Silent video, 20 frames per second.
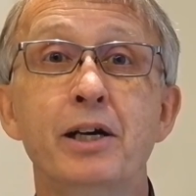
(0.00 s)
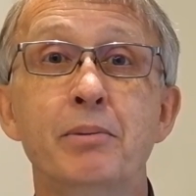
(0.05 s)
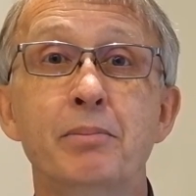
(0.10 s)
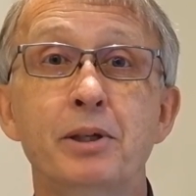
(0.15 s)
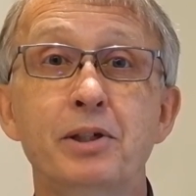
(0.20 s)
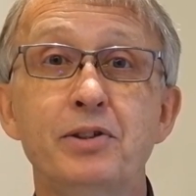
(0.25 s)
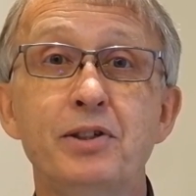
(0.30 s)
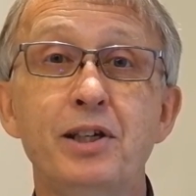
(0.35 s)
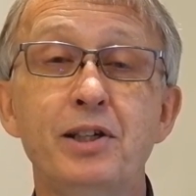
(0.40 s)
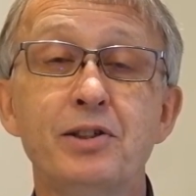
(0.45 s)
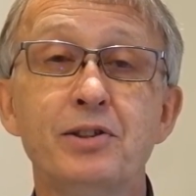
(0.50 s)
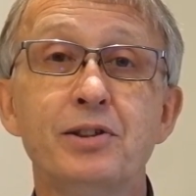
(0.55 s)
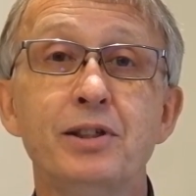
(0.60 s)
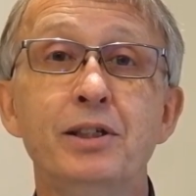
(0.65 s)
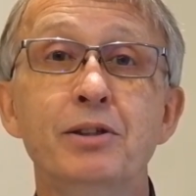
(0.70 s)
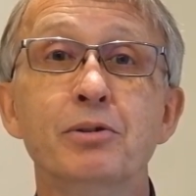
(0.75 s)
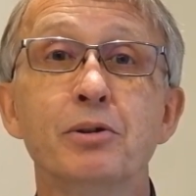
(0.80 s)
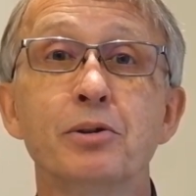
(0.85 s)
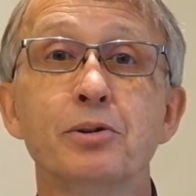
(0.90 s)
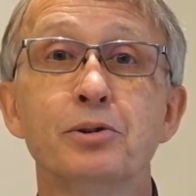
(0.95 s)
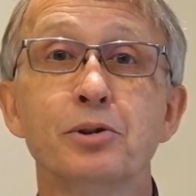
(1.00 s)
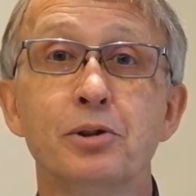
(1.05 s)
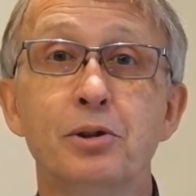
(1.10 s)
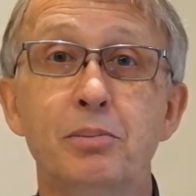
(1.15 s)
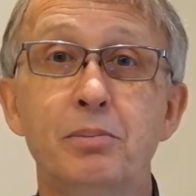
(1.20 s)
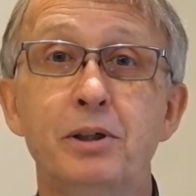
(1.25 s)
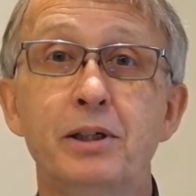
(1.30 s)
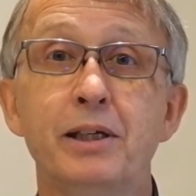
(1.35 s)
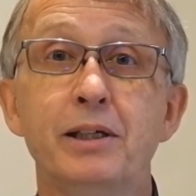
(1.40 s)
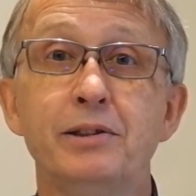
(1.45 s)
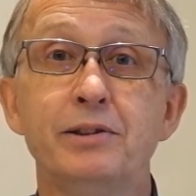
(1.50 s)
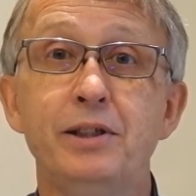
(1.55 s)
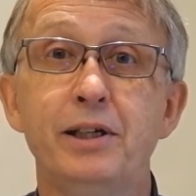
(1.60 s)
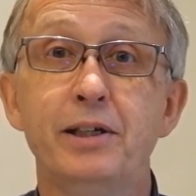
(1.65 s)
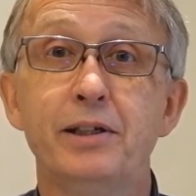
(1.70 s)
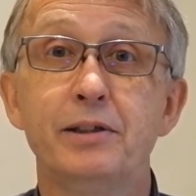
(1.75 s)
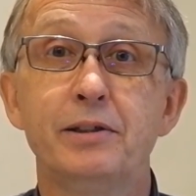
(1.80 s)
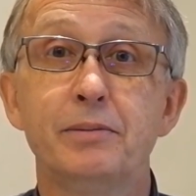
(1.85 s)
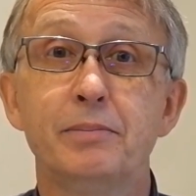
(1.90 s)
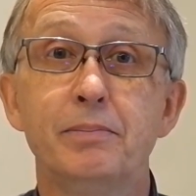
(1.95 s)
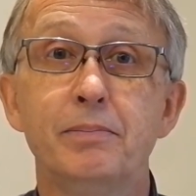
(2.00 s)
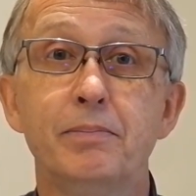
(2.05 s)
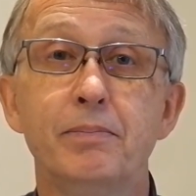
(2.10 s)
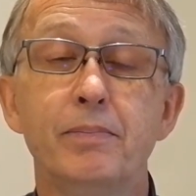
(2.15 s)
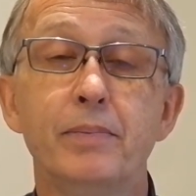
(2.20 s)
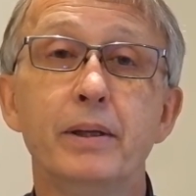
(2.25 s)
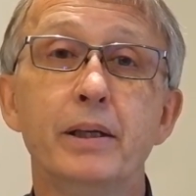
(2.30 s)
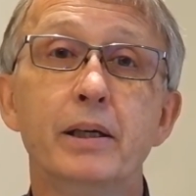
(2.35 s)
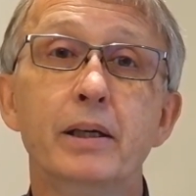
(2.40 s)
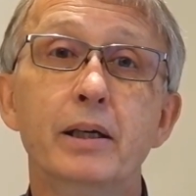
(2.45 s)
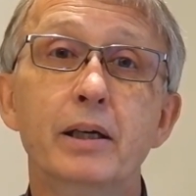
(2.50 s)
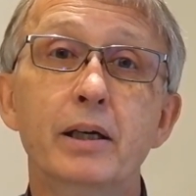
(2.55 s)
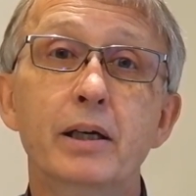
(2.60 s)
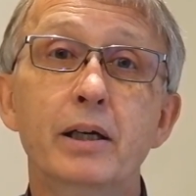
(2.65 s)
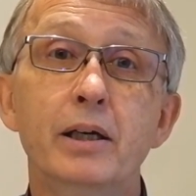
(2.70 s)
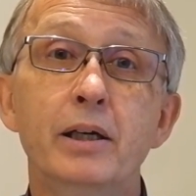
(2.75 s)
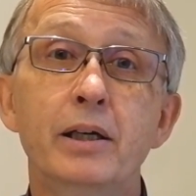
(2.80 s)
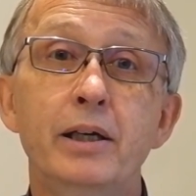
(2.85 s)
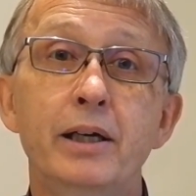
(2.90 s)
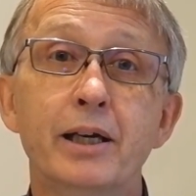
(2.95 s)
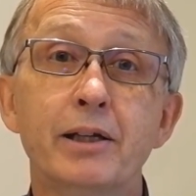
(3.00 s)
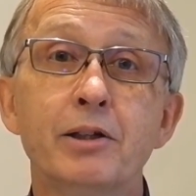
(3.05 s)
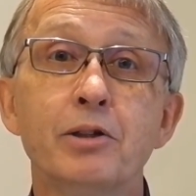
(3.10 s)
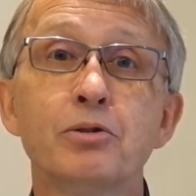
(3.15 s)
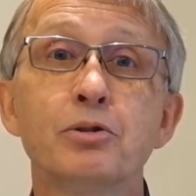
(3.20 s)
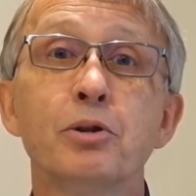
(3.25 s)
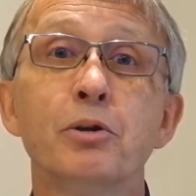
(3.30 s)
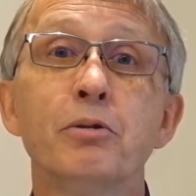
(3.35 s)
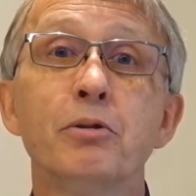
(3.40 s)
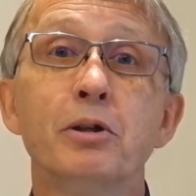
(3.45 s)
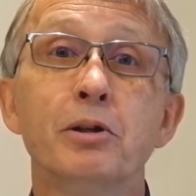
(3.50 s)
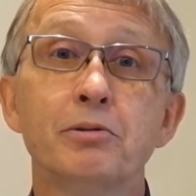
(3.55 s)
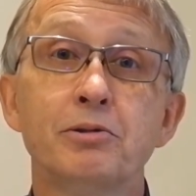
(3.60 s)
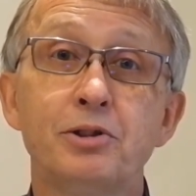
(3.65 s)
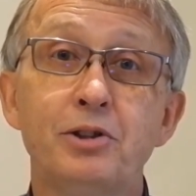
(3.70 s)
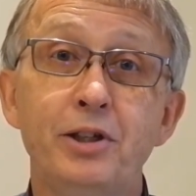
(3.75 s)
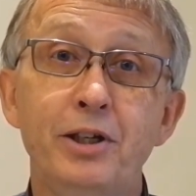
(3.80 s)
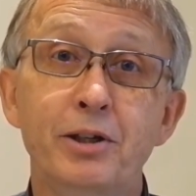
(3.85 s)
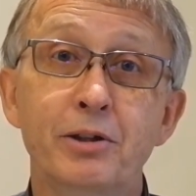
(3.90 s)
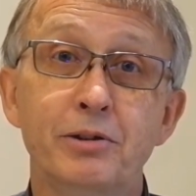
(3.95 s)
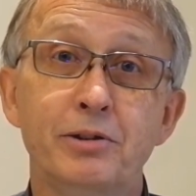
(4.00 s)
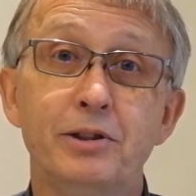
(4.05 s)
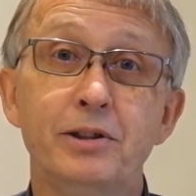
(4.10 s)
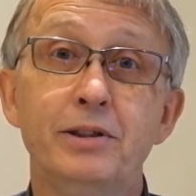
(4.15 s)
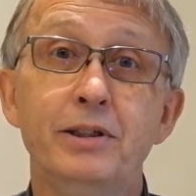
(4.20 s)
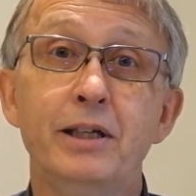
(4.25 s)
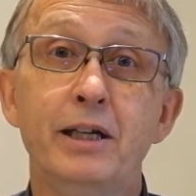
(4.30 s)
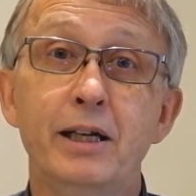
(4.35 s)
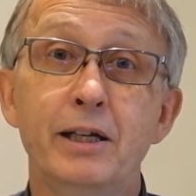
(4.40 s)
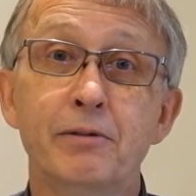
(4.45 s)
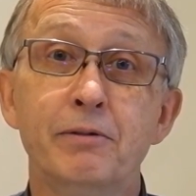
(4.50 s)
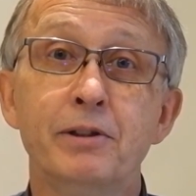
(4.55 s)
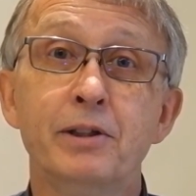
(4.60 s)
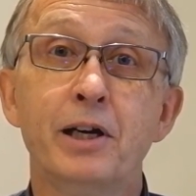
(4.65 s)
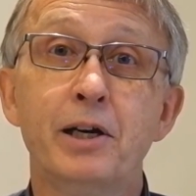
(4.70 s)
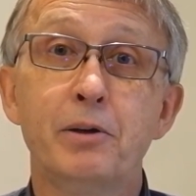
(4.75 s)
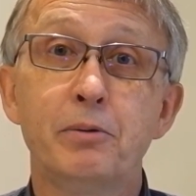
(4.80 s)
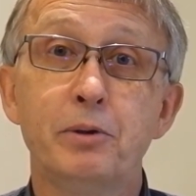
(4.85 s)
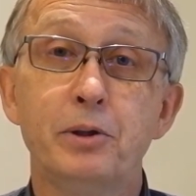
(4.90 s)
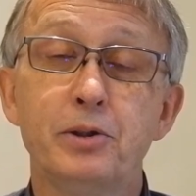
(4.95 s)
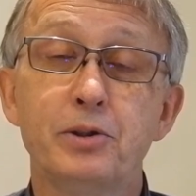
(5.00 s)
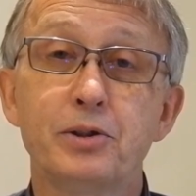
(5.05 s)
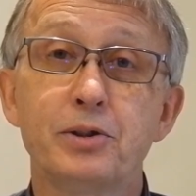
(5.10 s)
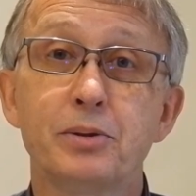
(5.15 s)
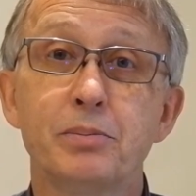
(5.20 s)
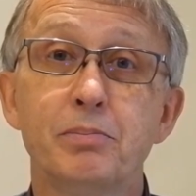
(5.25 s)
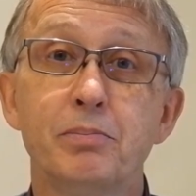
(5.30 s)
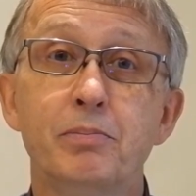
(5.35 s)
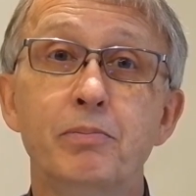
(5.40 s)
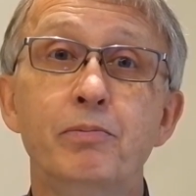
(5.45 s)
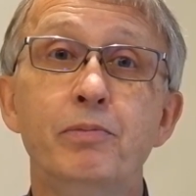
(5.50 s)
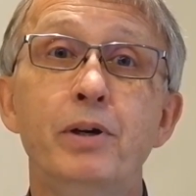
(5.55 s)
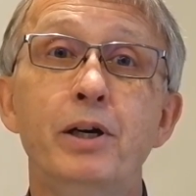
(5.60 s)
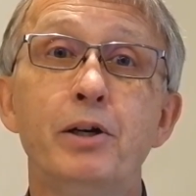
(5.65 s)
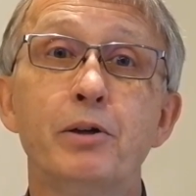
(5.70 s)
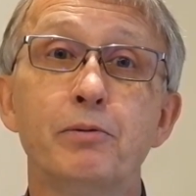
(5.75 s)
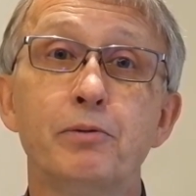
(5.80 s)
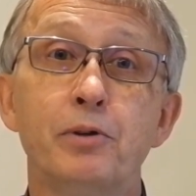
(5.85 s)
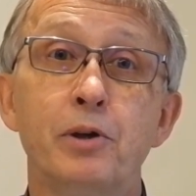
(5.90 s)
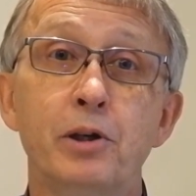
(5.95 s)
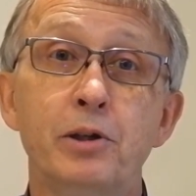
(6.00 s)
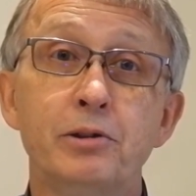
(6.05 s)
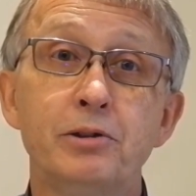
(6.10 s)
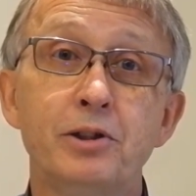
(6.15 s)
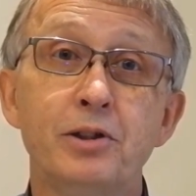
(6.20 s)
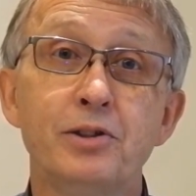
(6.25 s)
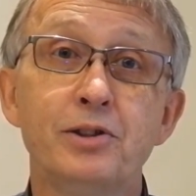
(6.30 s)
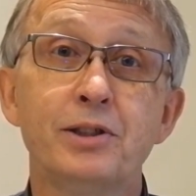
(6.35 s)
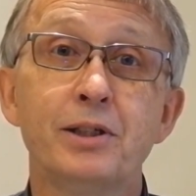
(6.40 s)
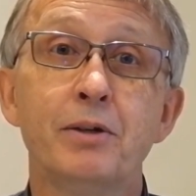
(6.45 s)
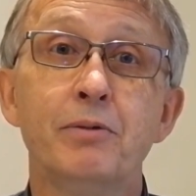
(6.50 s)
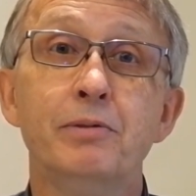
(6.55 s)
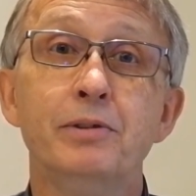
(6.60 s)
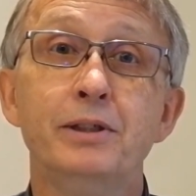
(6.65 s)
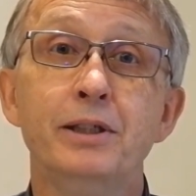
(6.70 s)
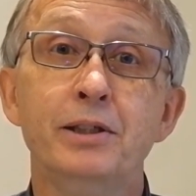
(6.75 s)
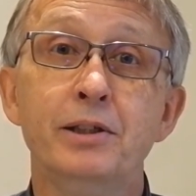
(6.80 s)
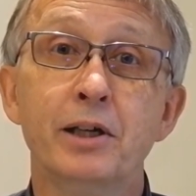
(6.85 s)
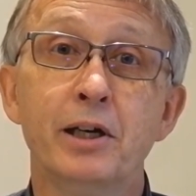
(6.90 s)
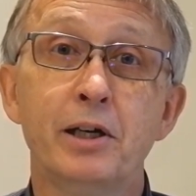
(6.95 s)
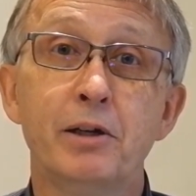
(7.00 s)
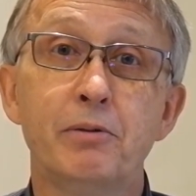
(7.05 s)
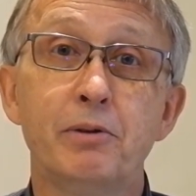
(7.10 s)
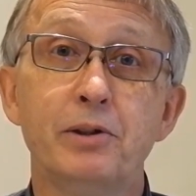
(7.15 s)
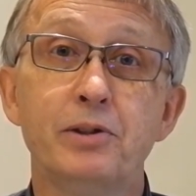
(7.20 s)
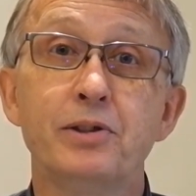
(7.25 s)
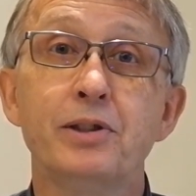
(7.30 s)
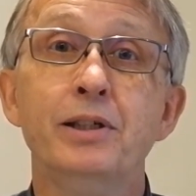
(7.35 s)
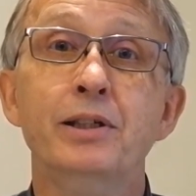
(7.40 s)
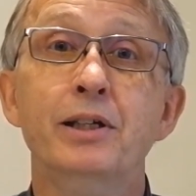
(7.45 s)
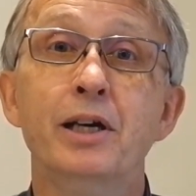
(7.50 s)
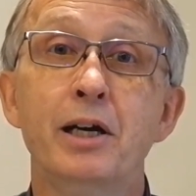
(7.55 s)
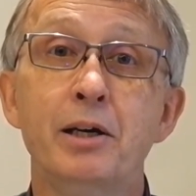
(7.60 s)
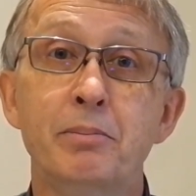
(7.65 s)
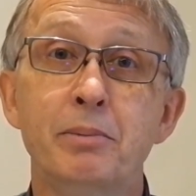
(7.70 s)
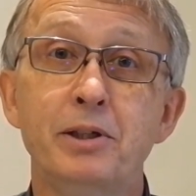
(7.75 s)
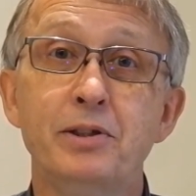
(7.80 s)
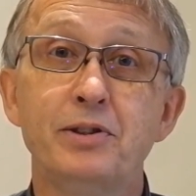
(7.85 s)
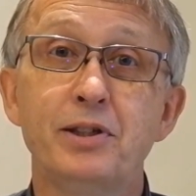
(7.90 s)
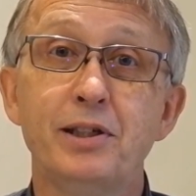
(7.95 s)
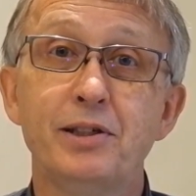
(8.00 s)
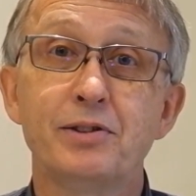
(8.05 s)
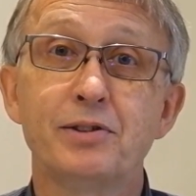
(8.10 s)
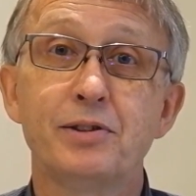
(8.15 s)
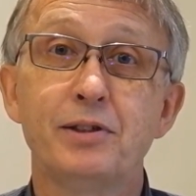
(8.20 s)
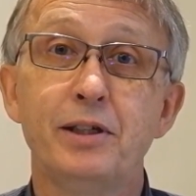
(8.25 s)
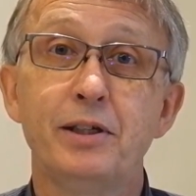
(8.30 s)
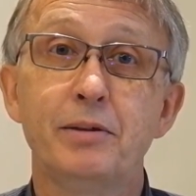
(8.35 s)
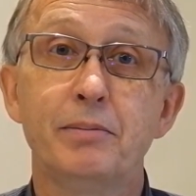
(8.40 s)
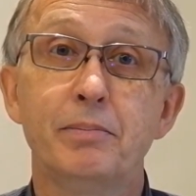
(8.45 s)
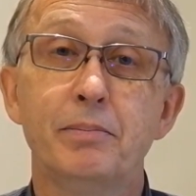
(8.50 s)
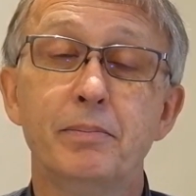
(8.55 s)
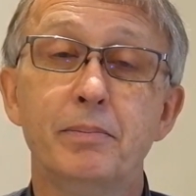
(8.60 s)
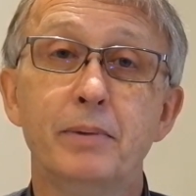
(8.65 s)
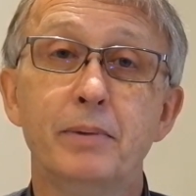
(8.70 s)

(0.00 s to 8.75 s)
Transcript: the MA60 in October that year. He had a total of 311 hours, whereof 117 hours in the MA60.